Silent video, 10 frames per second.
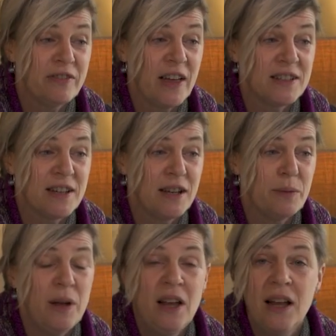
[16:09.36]
of that
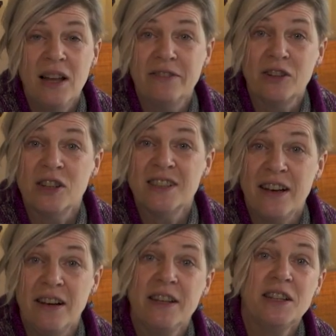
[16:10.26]
time lived on a
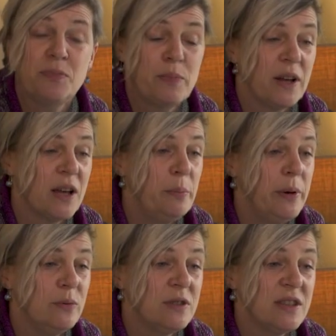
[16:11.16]
tiny Springer
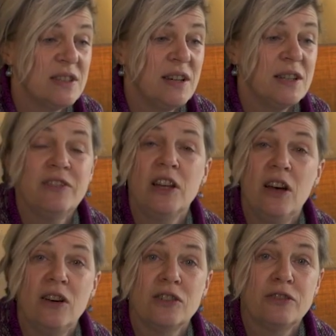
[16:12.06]
boat the size of a
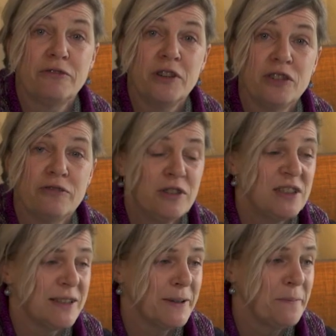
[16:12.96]
large fridge
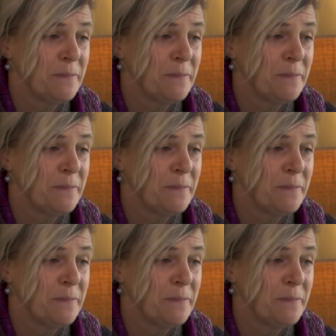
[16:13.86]
freezer.